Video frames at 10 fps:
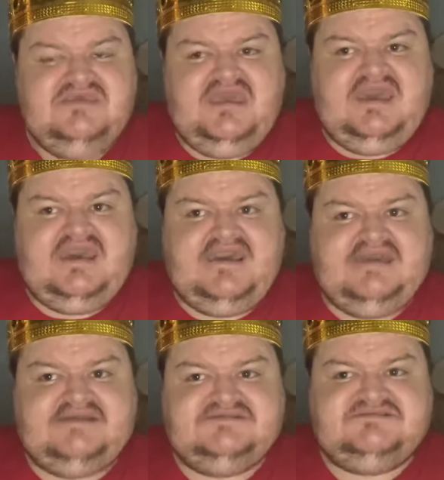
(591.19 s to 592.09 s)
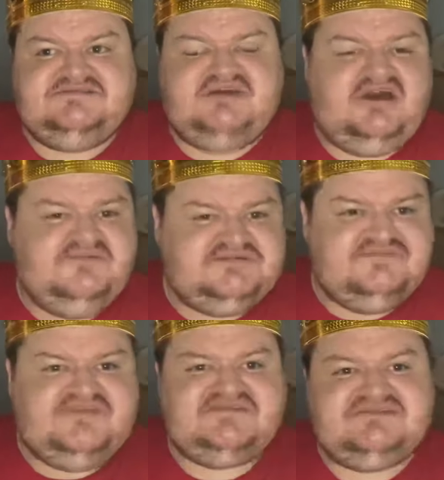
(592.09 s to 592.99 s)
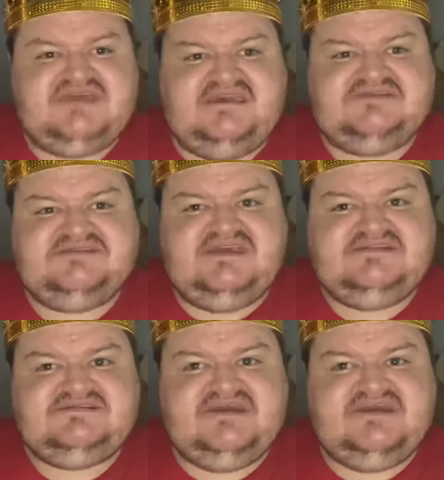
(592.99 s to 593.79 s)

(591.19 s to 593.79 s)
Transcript: And I was investigated.